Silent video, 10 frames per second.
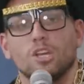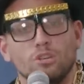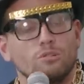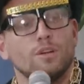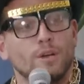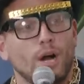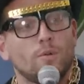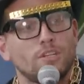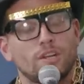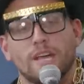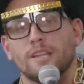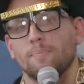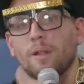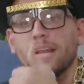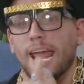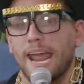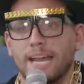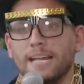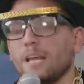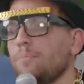you can go with your kid. They played
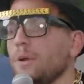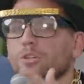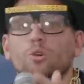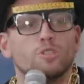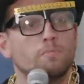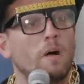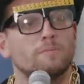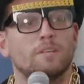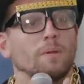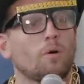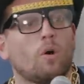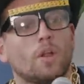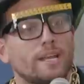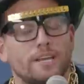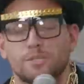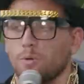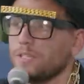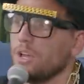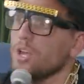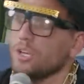Annie. They played Goosebumps. They played all like kids
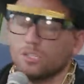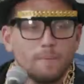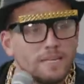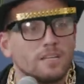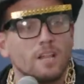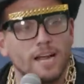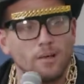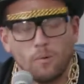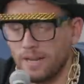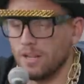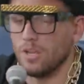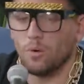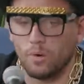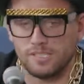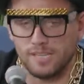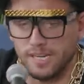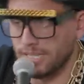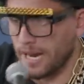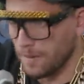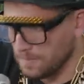movies. Yeah. So me and Delilah went. We're sitting
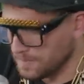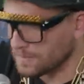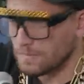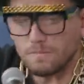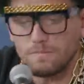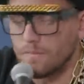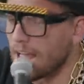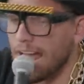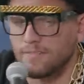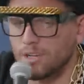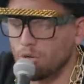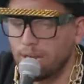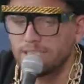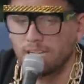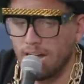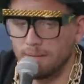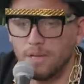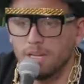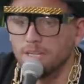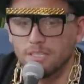there having a great time.
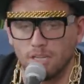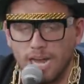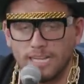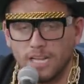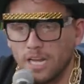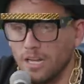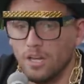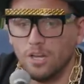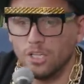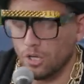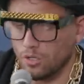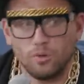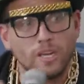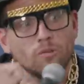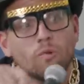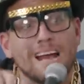Delilah, you know, you can